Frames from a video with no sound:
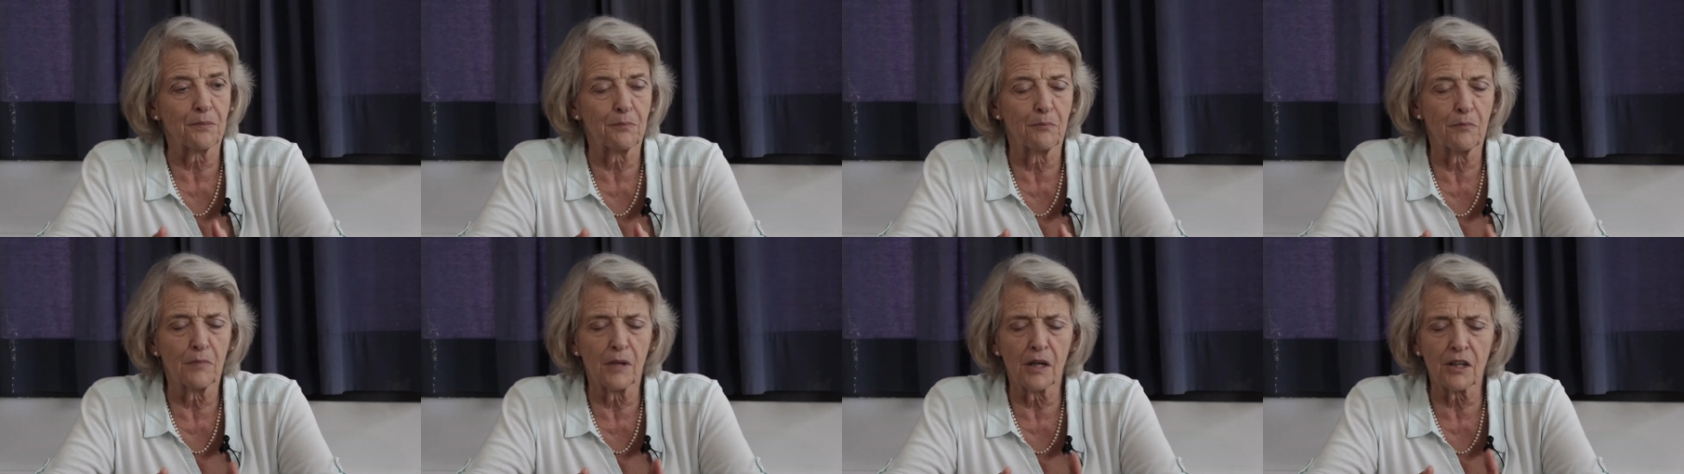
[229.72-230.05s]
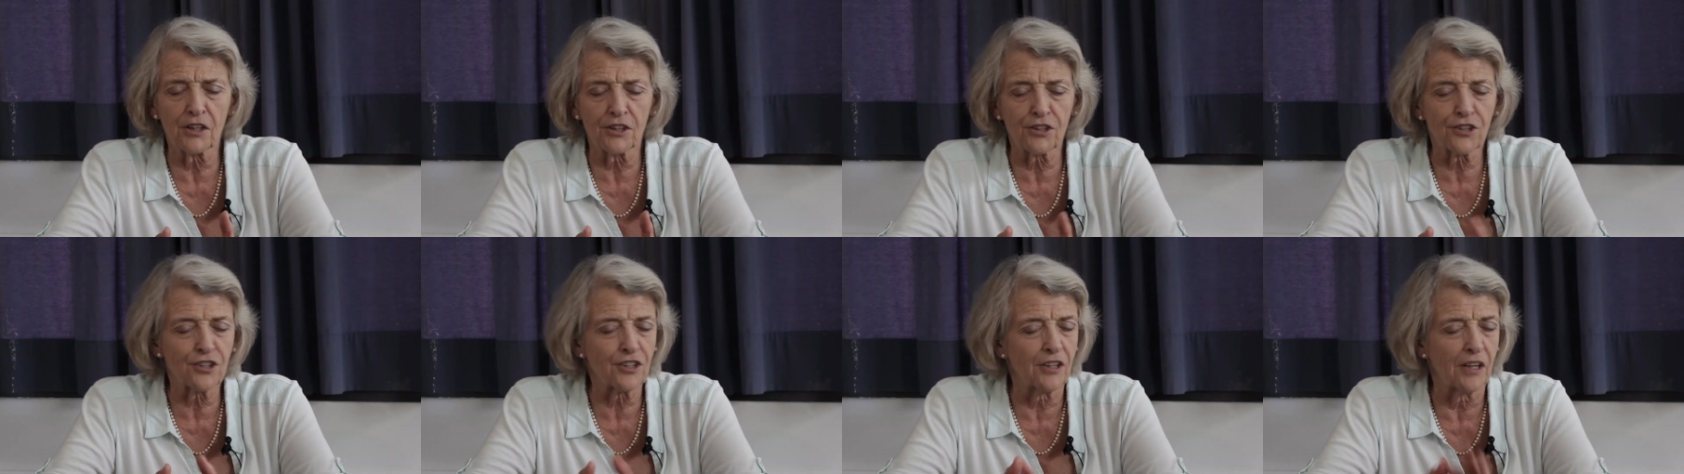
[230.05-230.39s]

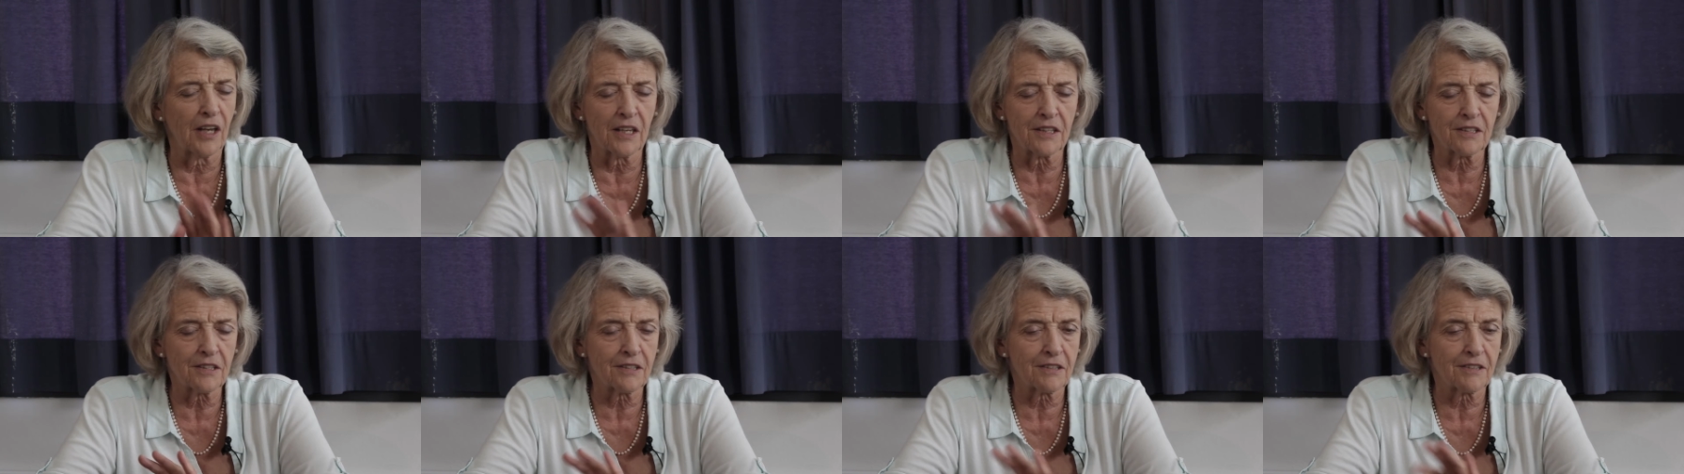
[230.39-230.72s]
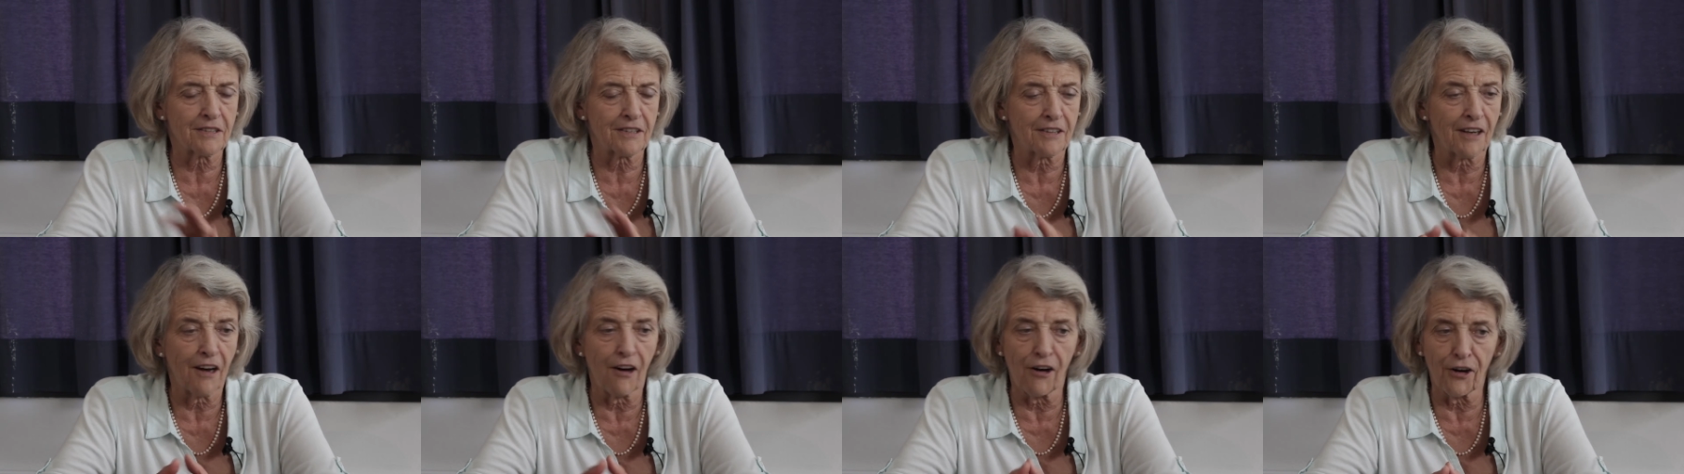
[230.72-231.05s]
much
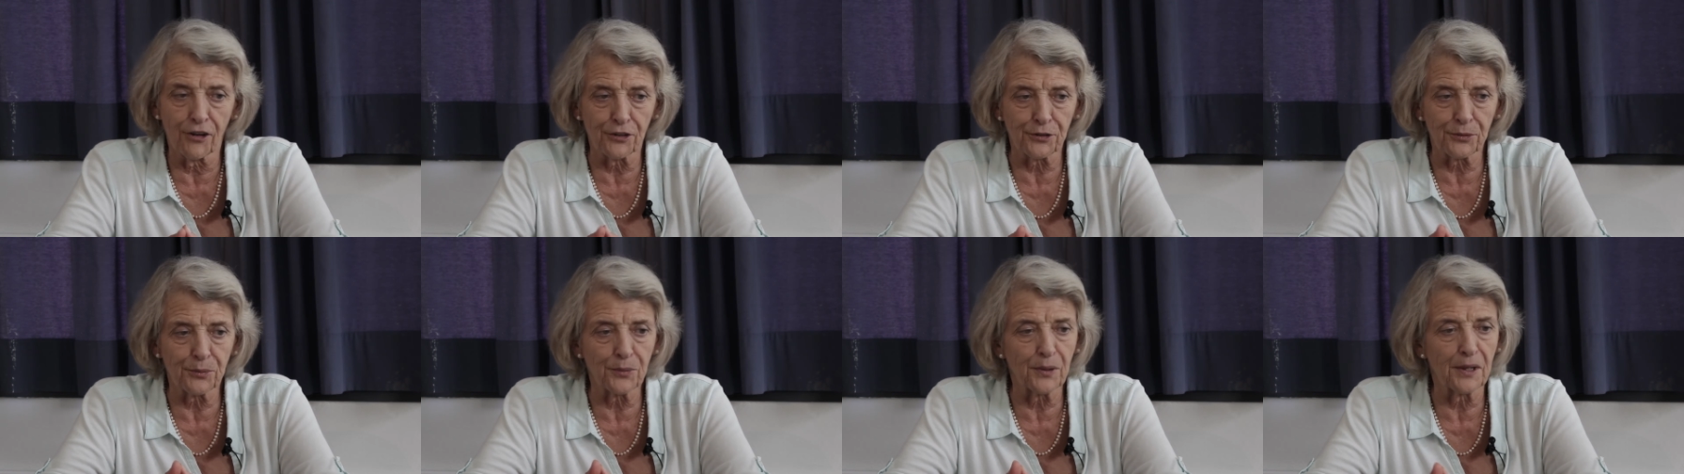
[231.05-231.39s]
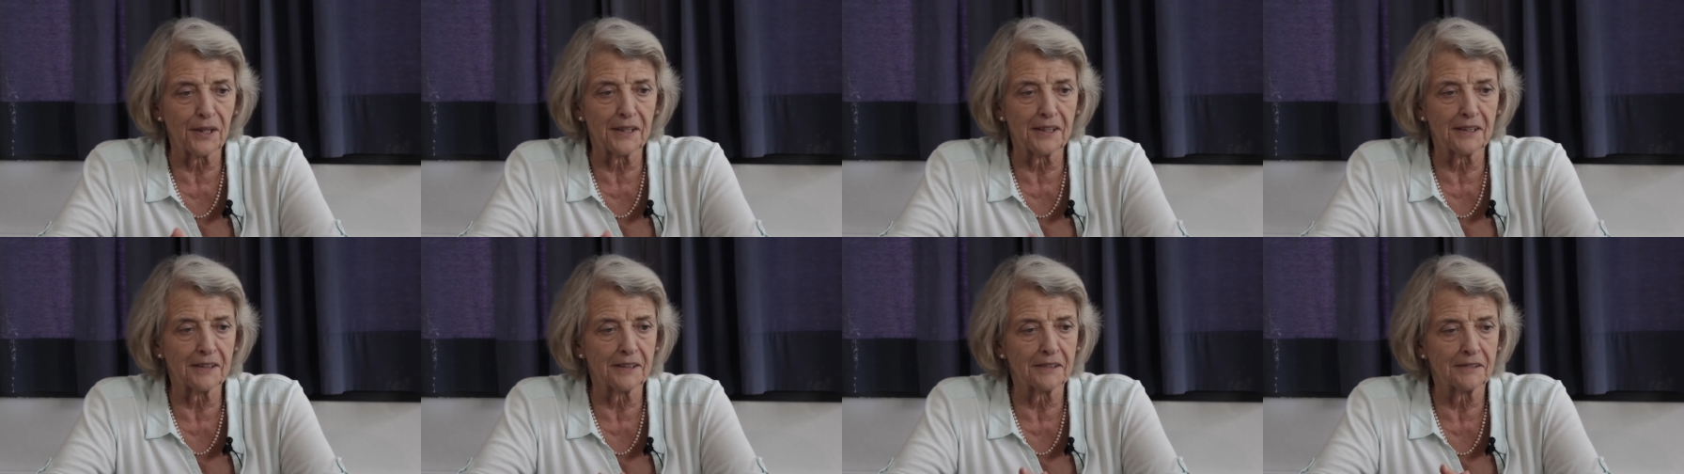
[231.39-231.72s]
less
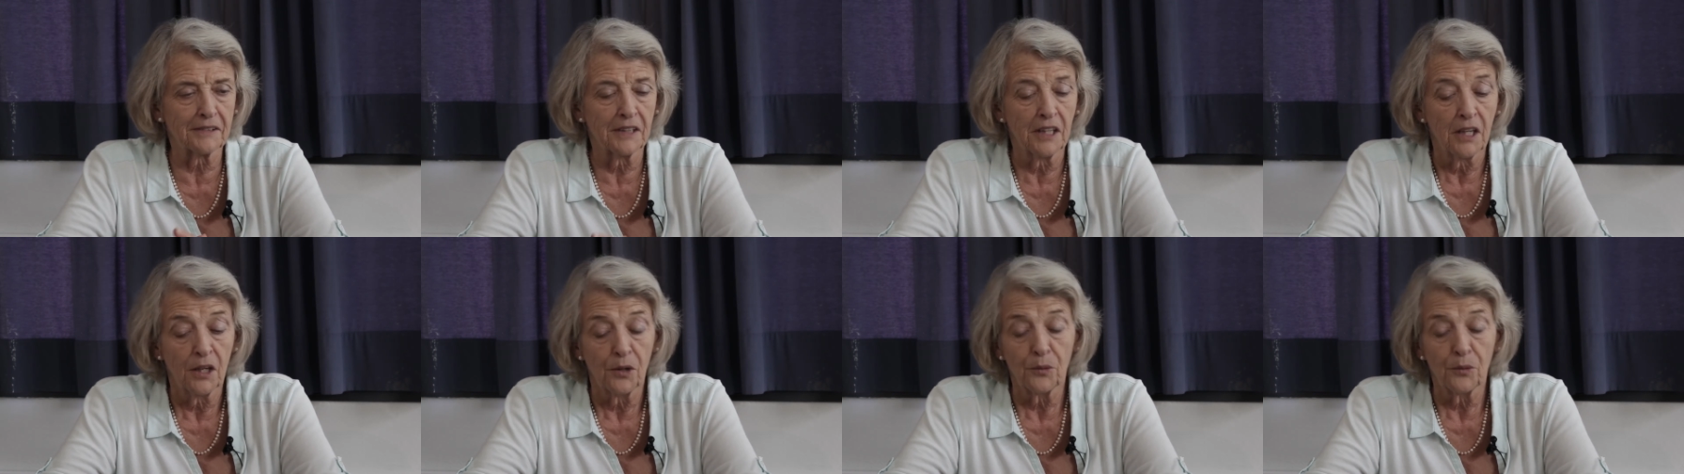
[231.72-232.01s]
hardware.